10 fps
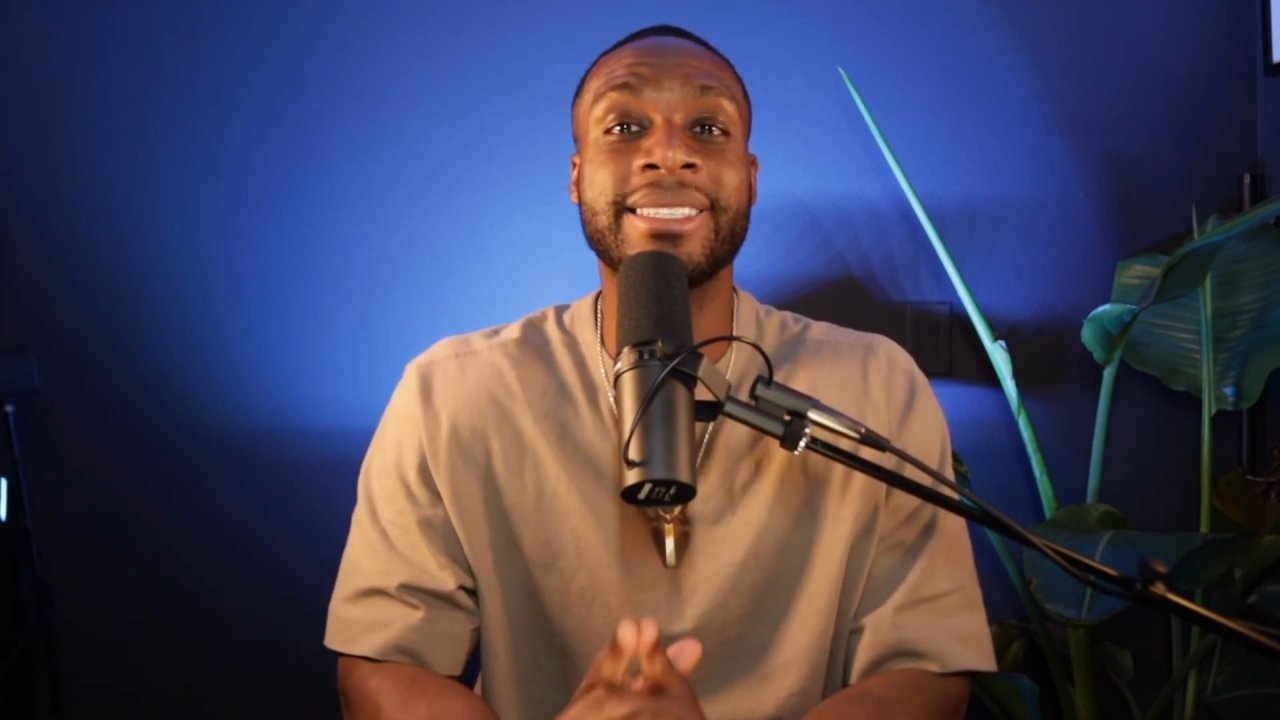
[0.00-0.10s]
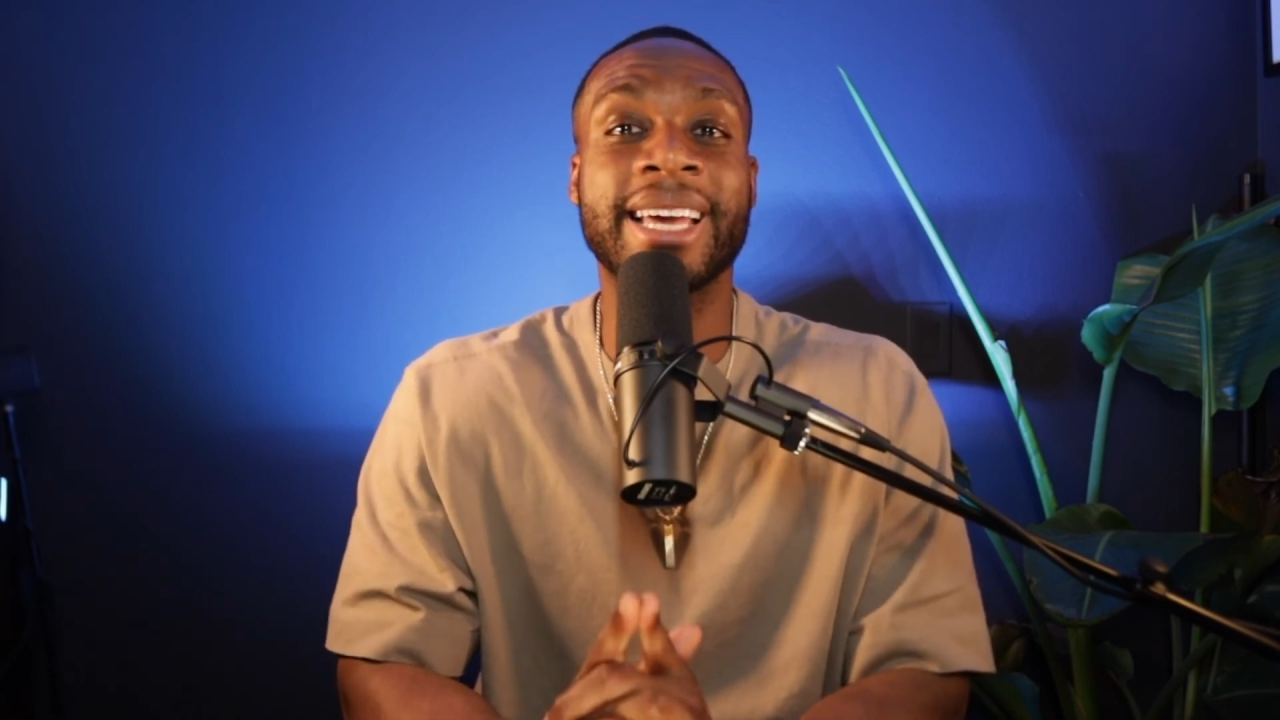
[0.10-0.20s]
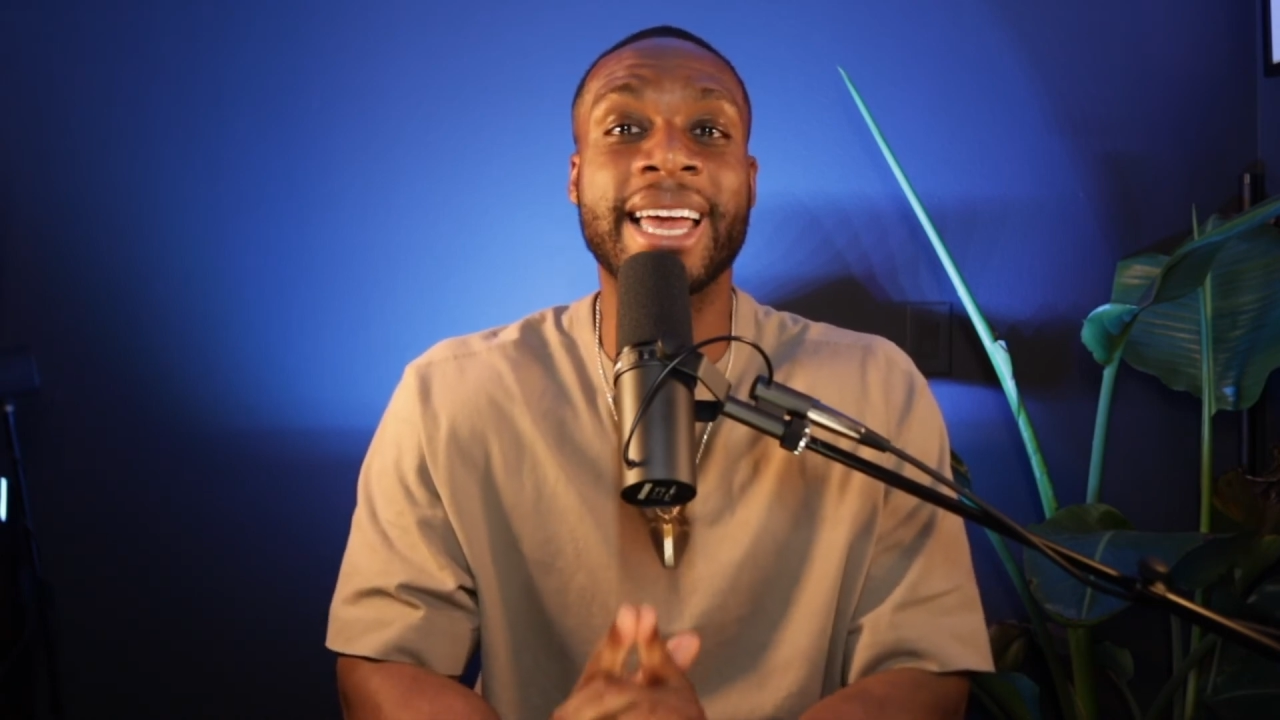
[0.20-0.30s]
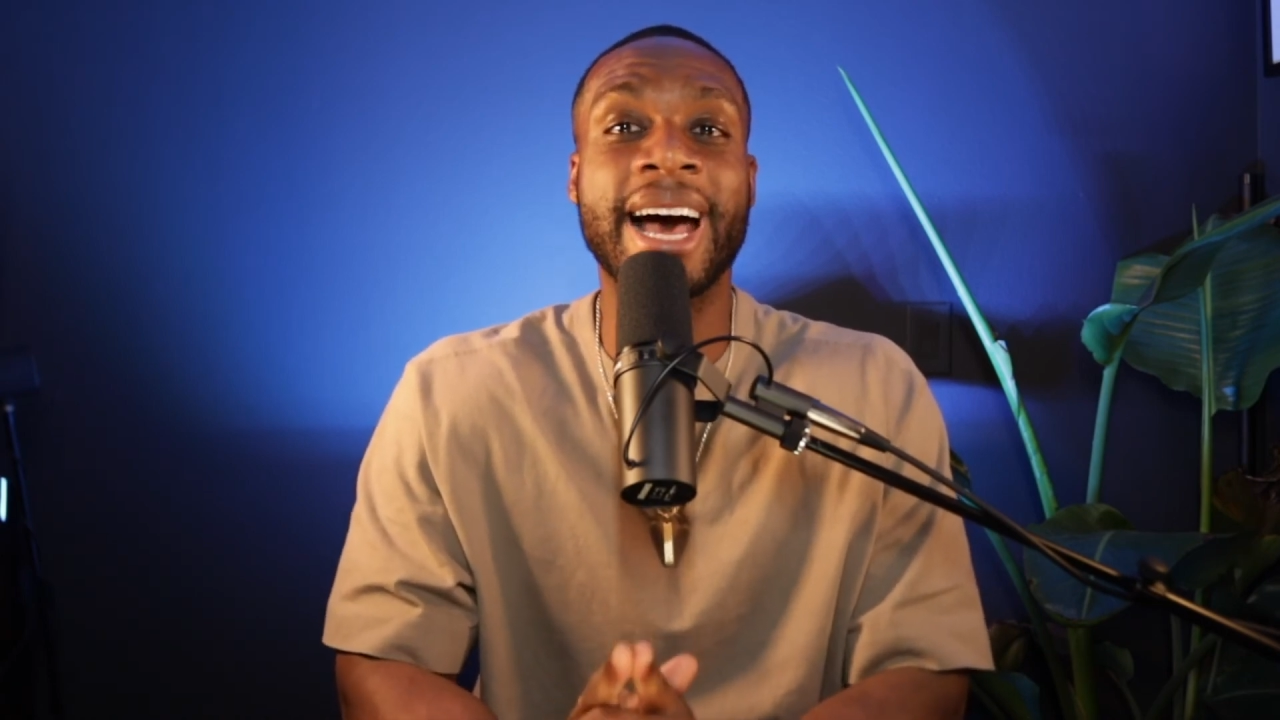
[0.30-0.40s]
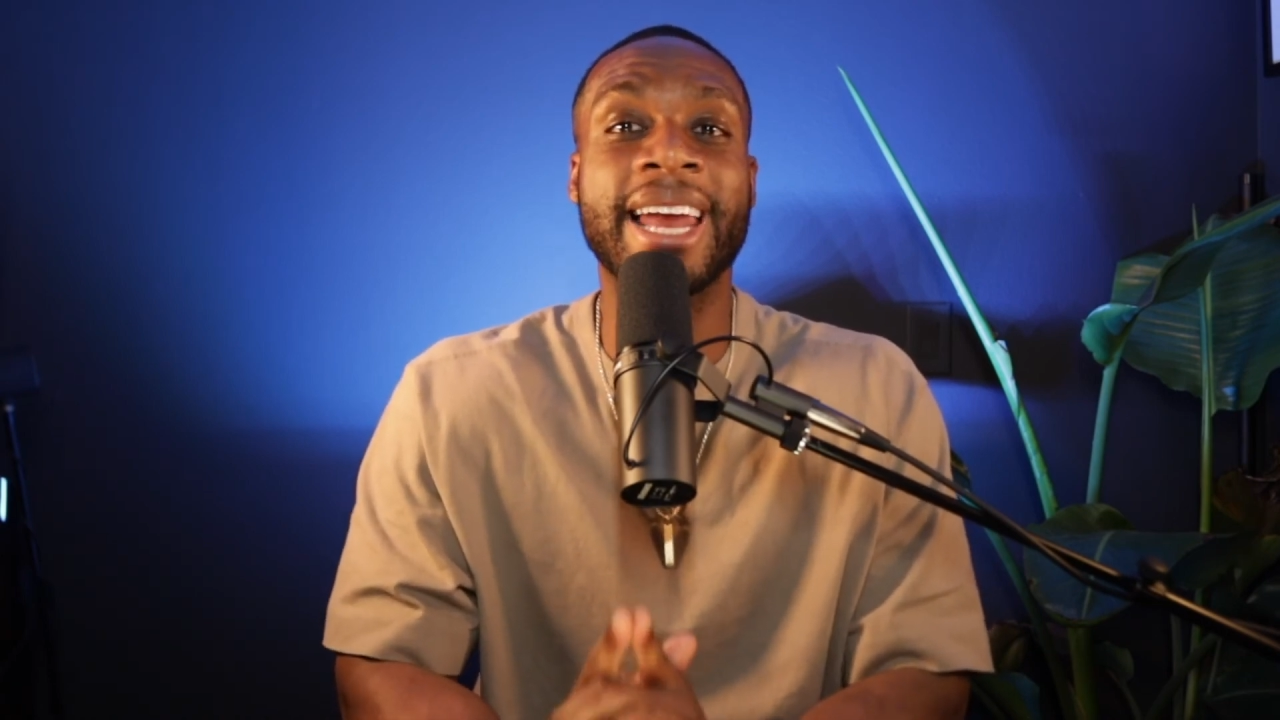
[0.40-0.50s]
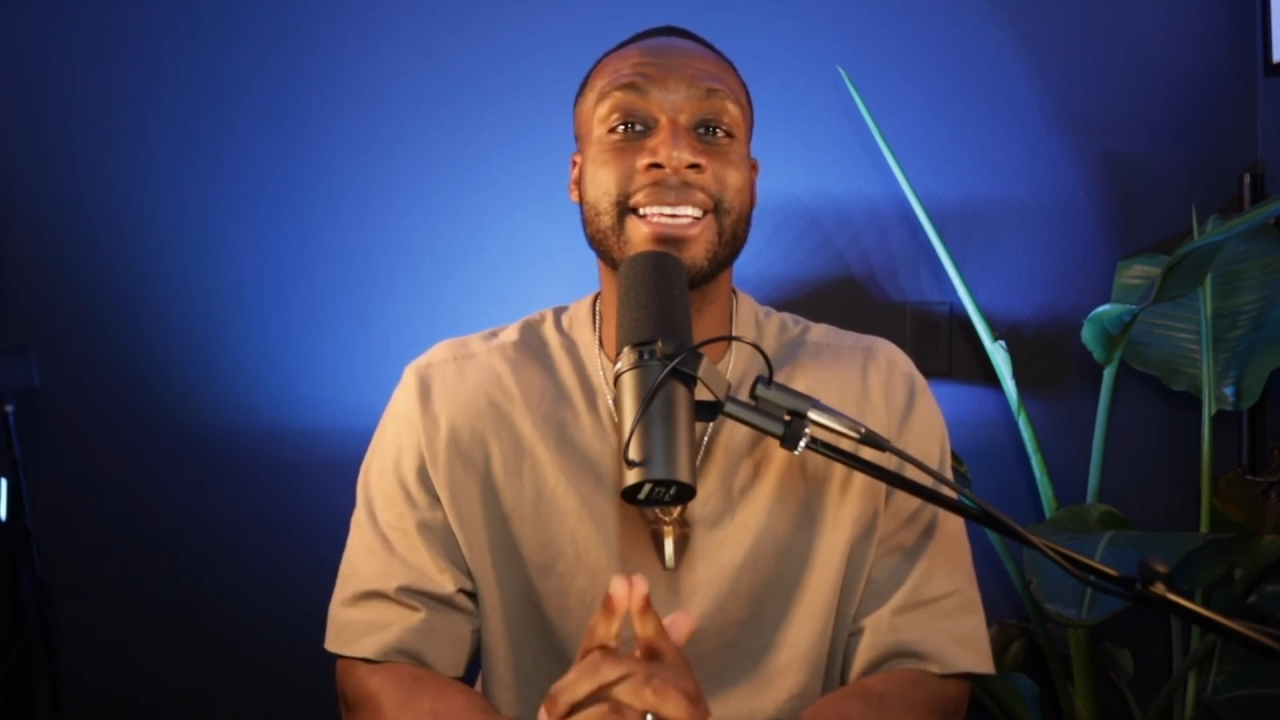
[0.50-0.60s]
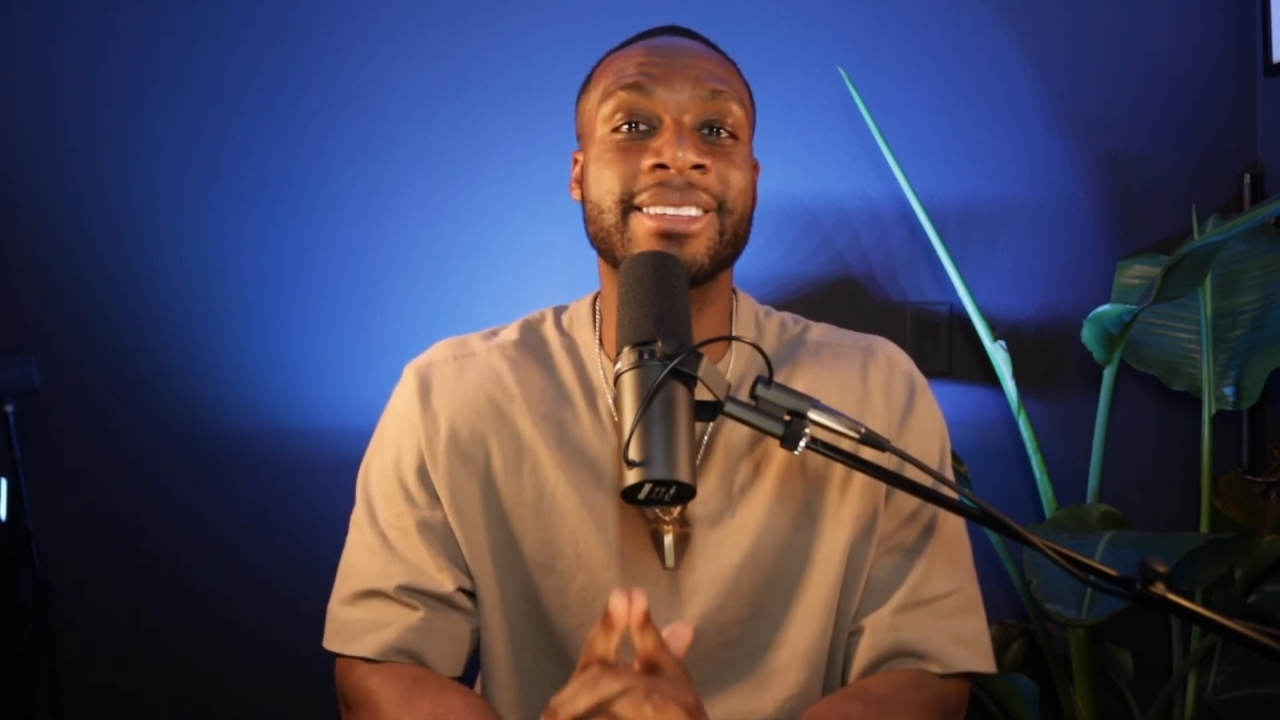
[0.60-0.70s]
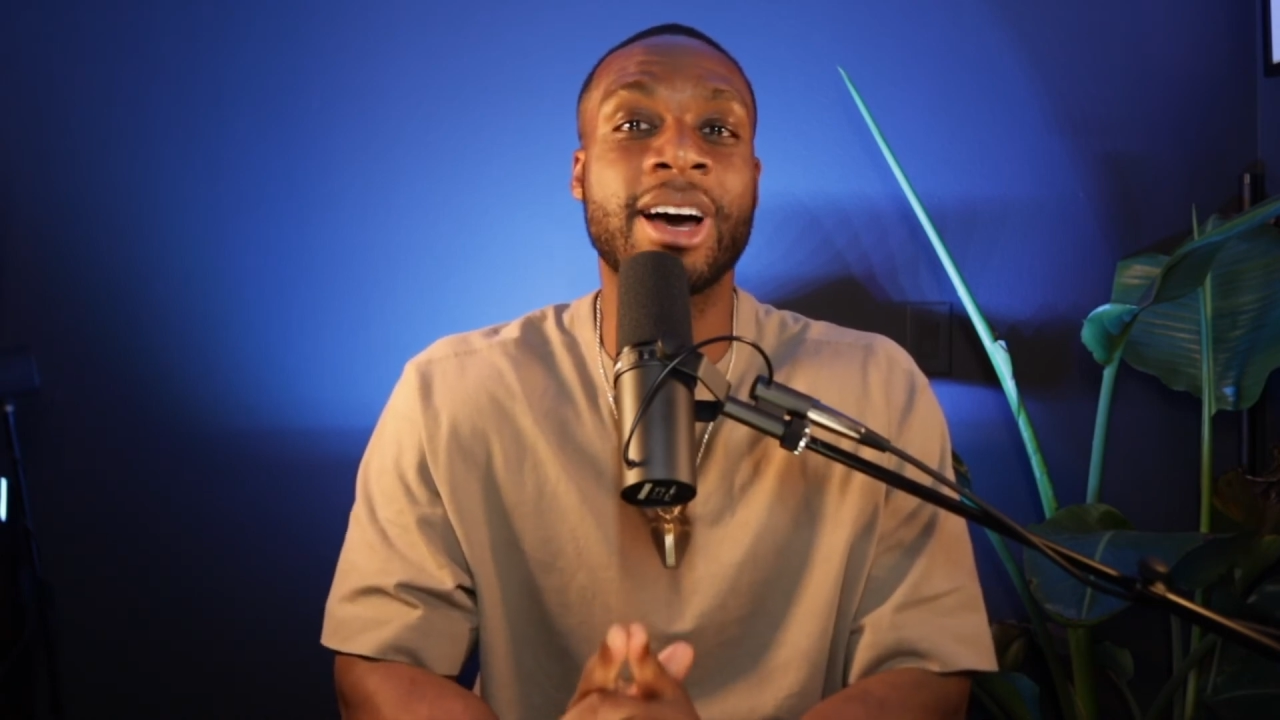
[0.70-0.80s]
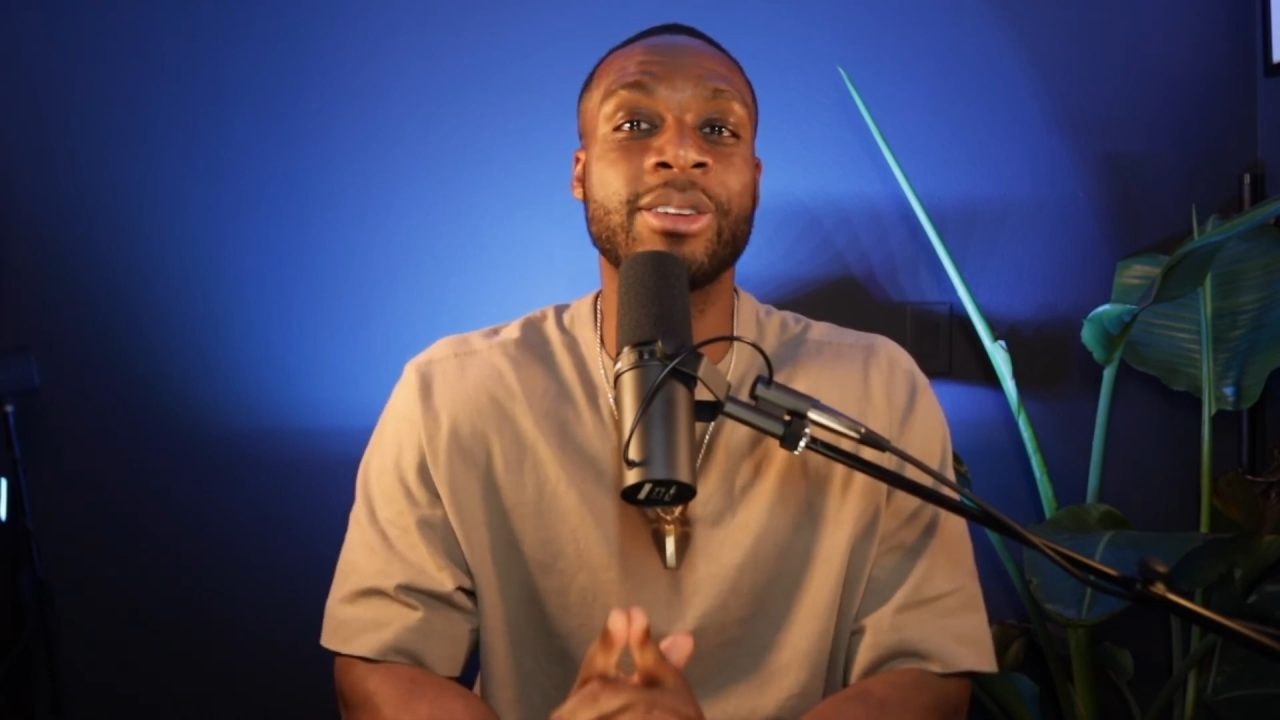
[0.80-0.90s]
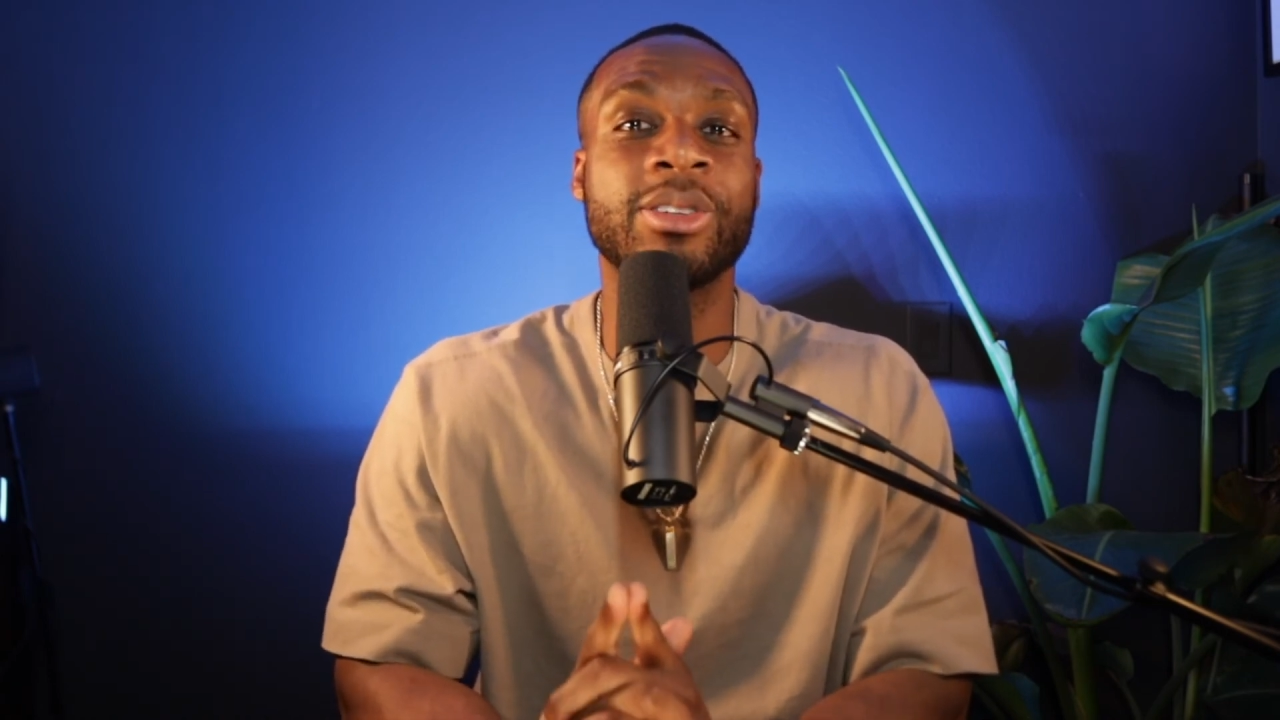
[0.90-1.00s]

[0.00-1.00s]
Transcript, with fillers: that God has called